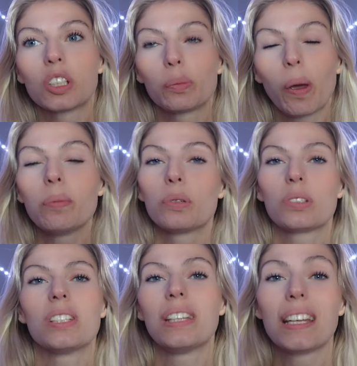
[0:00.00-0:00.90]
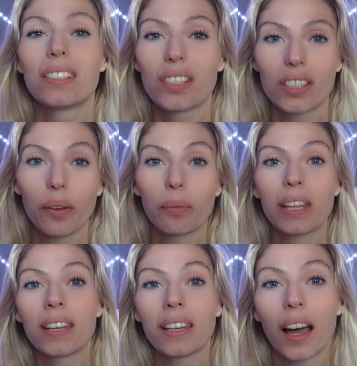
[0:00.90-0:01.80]
spent most of the days just
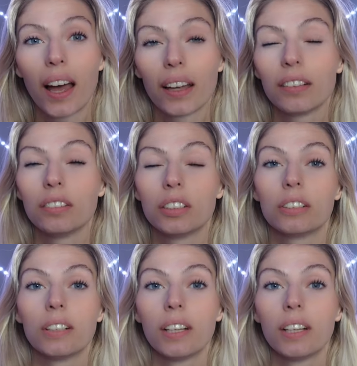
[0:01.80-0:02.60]
sunbathing and